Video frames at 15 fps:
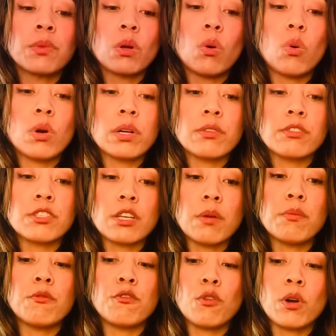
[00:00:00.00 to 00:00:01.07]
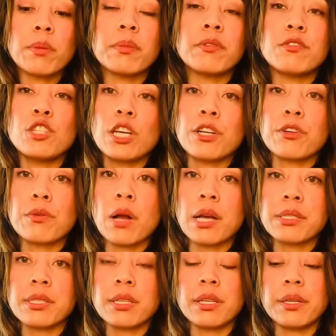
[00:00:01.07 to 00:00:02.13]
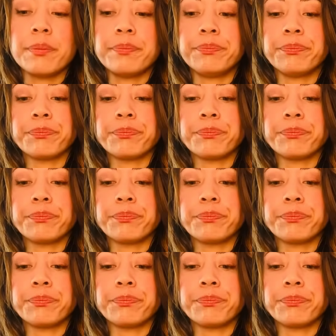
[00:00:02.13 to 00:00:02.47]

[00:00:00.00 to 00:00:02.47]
or some form of generosity.